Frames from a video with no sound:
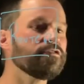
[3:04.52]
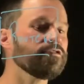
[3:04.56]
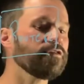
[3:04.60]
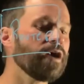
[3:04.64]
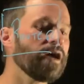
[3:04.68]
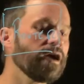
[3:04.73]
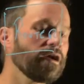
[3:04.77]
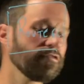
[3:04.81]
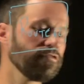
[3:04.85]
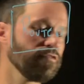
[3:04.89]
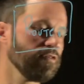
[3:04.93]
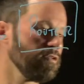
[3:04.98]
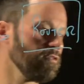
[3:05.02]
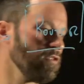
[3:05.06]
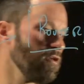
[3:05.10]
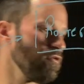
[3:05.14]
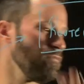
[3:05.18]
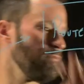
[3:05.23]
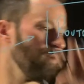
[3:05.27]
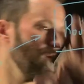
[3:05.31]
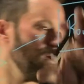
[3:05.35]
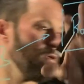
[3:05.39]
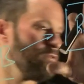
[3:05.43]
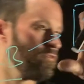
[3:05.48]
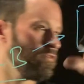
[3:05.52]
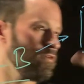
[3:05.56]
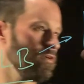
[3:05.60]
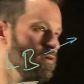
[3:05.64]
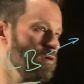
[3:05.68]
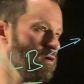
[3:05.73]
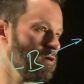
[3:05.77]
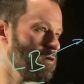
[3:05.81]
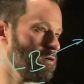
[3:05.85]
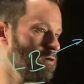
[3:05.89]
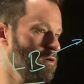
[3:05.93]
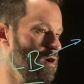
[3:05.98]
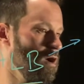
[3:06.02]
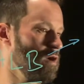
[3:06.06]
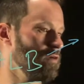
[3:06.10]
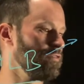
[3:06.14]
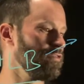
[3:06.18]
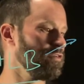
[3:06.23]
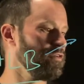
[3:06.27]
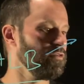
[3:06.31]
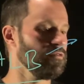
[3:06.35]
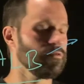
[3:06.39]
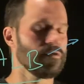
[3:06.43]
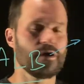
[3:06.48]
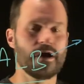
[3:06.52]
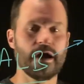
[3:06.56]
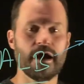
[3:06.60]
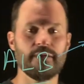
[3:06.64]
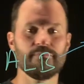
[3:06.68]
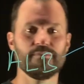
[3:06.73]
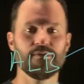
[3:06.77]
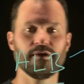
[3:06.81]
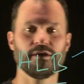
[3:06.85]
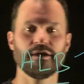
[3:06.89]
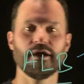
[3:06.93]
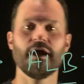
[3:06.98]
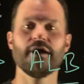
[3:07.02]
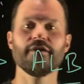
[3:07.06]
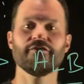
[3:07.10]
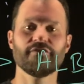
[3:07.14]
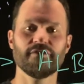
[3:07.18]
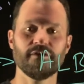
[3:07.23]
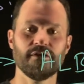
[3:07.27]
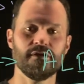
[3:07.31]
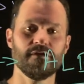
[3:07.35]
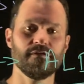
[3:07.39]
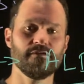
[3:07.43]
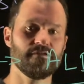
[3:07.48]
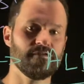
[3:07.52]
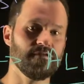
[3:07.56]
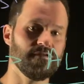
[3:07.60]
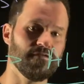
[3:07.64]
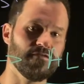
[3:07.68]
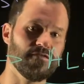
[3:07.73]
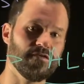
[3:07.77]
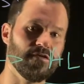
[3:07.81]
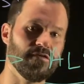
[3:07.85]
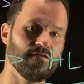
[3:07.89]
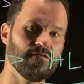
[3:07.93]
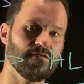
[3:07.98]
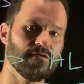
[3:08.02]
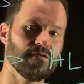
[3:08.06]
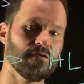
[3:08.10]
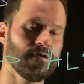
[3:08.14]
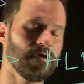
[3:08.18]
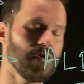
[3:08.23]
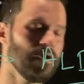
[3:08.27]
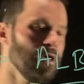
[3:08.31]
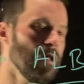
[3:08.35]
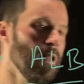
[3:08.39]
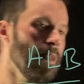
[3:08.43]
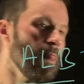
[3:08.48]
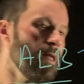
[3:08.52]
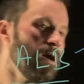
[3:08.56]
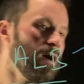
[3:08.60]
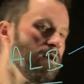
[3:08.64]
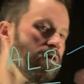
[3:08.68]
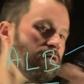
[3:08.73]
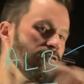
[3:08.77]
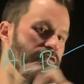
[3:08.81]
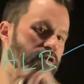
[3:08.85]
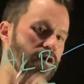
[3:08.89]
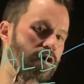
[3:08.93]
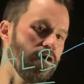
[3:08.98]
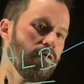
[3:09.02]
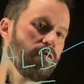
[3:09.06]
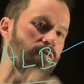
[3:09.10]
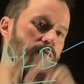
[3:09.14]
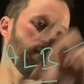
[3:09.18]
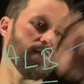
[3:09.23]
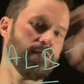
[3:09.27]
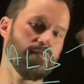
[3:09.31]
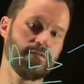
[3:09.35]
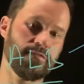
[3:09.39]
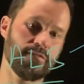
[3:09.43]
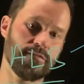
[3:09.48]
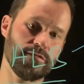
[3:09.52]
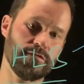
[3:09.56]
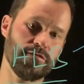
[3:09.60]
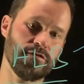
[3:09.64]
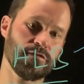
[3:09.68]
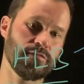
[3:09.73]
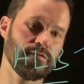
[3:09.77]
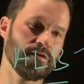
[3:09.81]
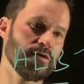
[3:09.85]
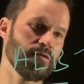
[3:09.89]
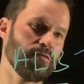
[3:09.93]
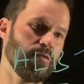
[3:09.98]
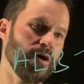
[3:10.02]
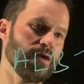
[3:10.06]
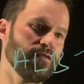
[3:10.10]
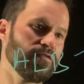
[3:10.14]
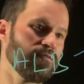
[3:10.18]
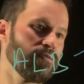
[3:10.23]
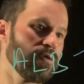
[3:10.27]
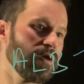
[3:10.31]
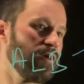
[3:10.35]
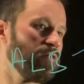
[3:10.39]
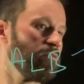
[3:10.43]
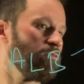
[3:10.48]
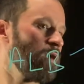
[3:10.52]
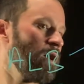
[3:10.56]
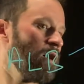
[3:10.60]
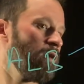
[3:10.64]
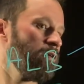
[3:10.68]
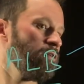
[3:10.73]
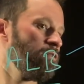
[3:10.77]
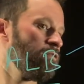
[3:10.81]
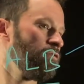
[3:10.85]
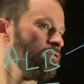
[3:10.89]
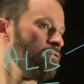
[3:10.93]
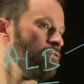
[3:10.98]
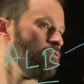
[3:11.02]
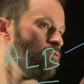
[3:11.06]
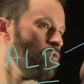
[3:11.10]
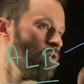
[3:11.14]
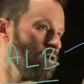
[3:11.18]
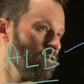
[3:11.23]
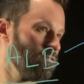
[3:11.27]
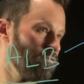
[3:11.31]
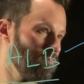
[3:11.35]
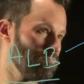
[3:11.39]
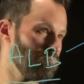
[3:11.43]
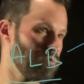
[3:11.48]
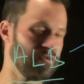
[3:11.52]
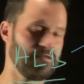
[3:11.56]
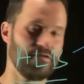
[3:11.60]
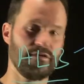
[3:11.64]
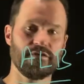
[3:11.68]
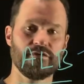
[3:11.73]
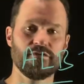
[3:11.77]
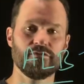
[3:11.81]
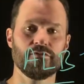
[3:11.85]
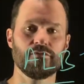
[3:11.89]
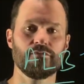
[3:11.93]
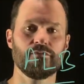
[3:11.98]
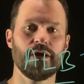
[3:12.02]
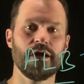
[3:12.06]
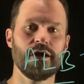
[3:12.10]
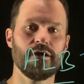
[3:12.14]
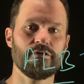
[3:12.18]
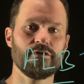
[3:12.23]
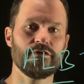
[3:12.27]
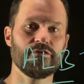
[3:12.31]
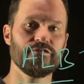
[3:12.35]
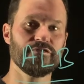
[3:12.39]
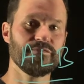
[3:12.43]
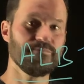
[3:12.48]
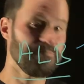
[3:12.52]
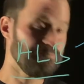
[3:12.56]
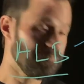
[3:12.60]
are actually load balancing across your application instances. So your request will get routed to one of the particular routers.